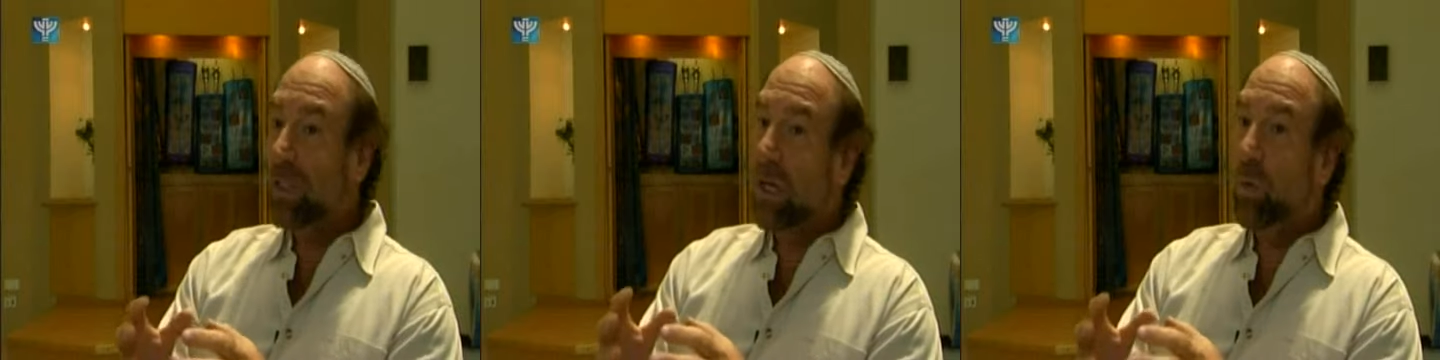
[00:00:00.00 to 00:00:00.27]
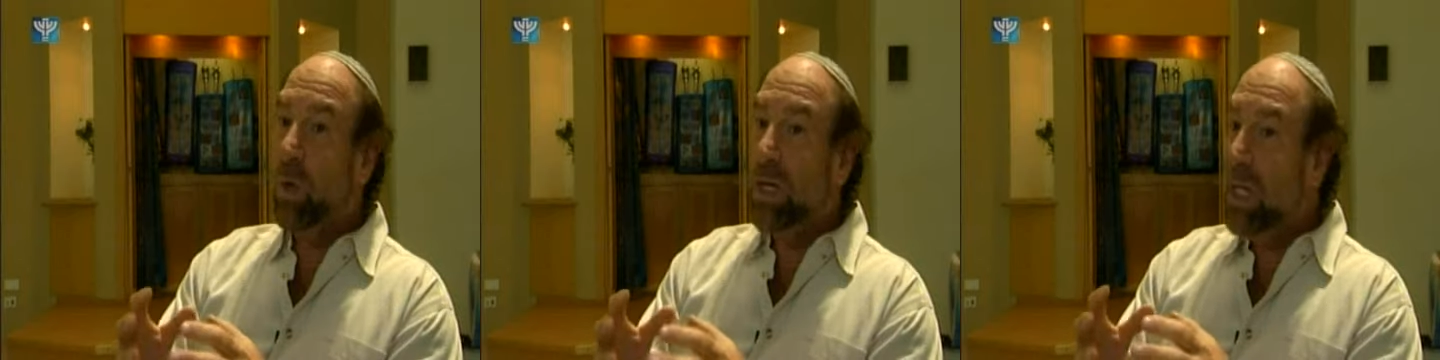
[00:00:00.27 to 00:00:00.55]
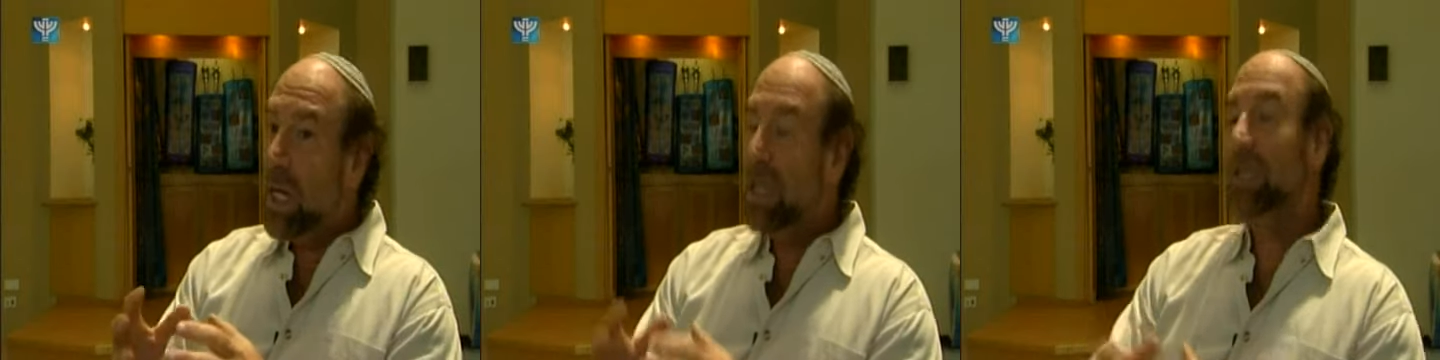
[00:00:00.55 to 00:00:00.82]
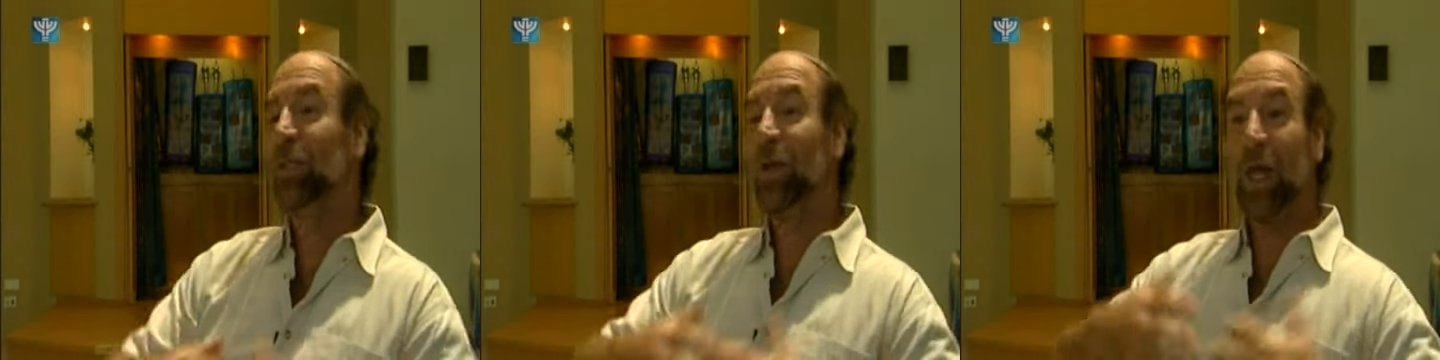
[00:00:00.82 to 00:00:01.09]
on one day
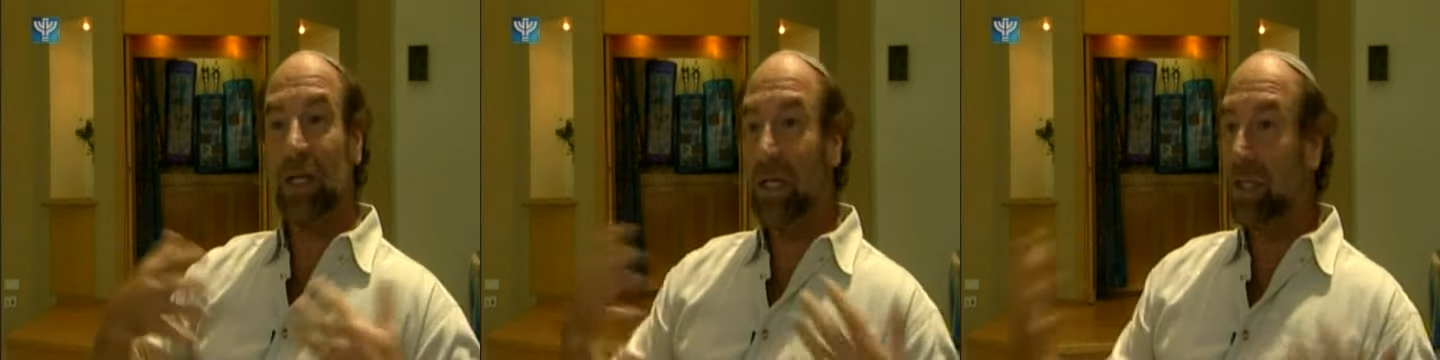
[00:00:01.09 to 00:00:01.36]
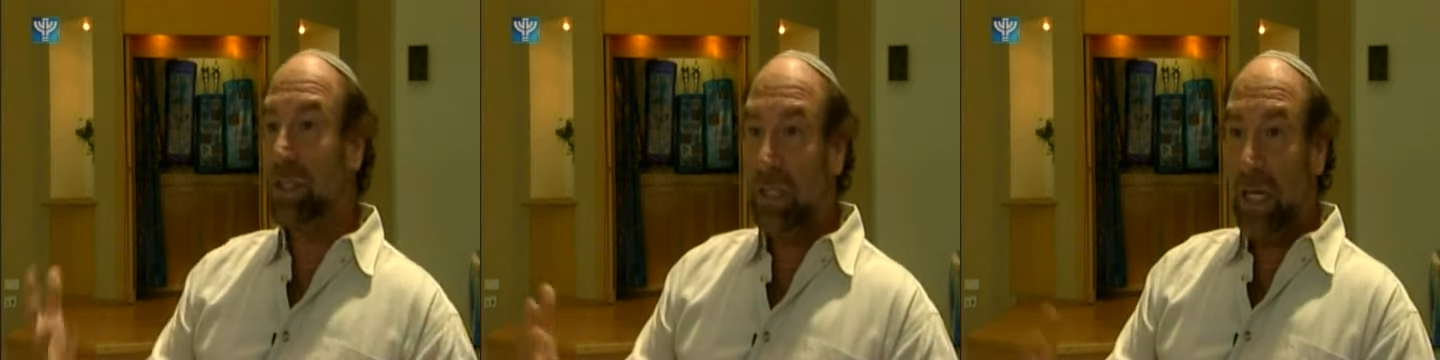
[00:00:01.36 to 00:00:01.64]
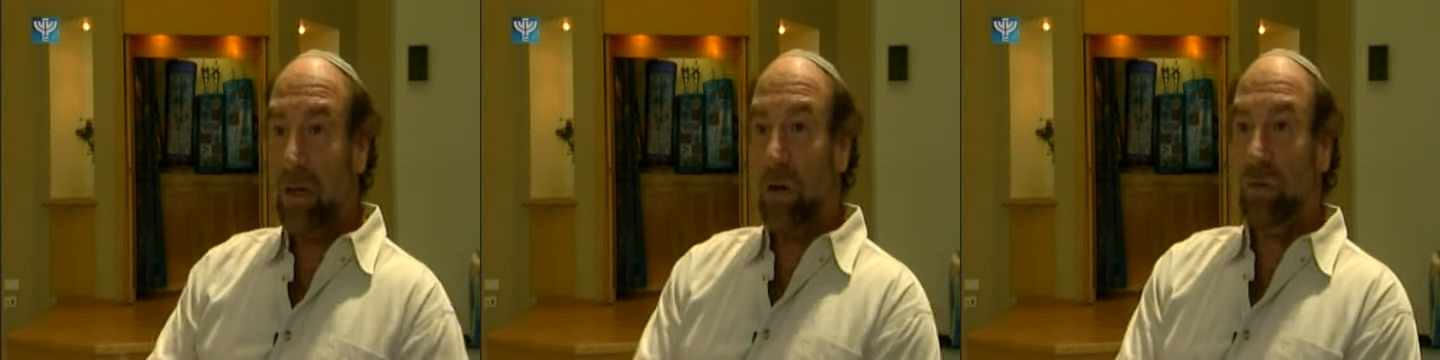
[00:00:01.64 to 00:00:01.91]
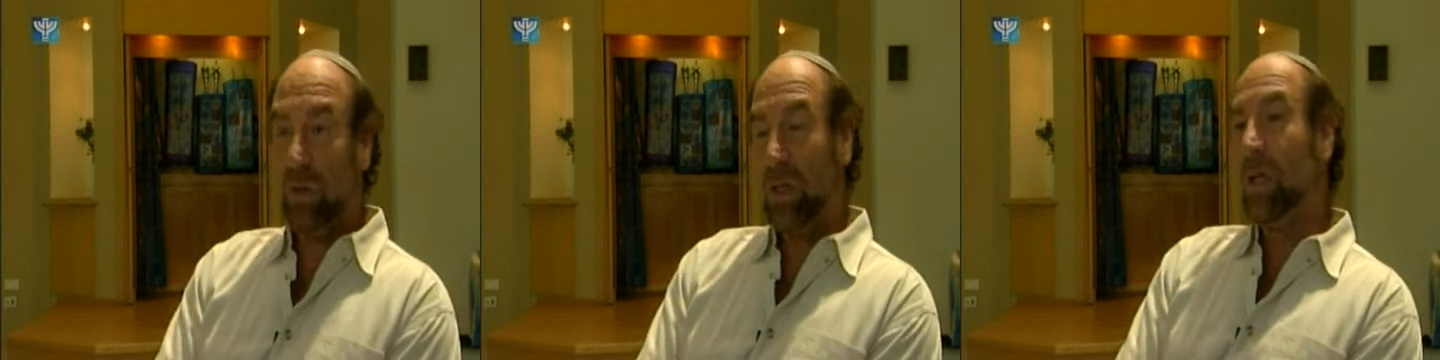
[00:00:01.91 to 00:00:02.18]
so that it doesn't take over
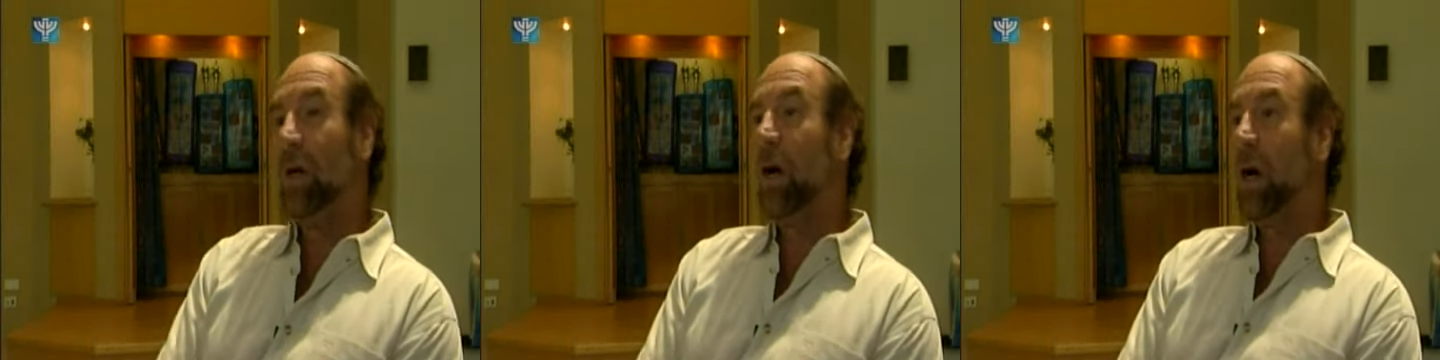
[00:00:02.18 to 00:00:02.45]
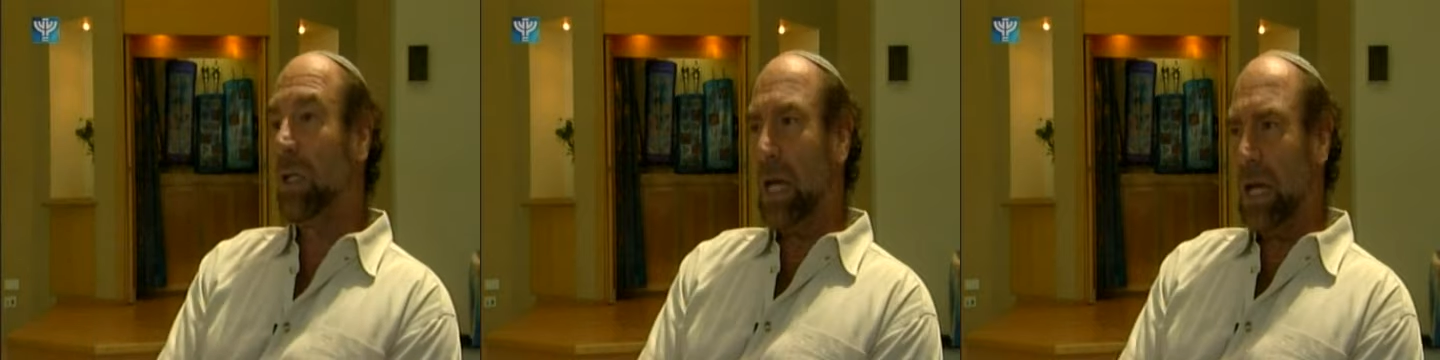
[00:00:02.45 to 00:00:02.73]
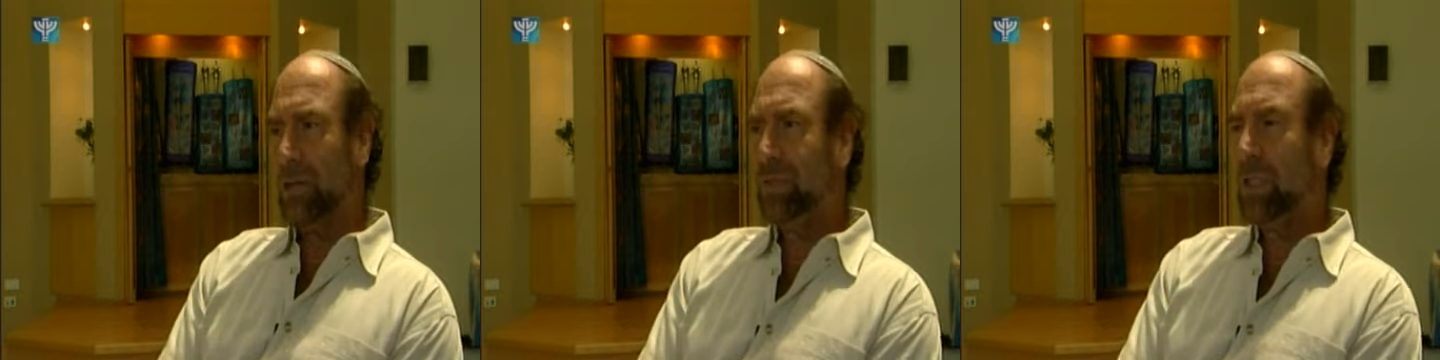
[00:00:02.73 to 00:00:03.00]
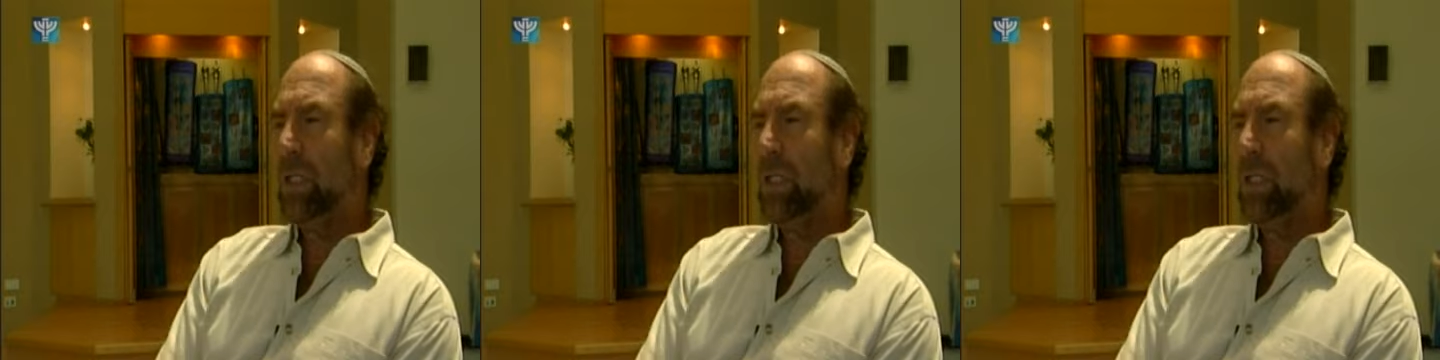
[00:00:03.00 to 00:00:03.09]
our lives.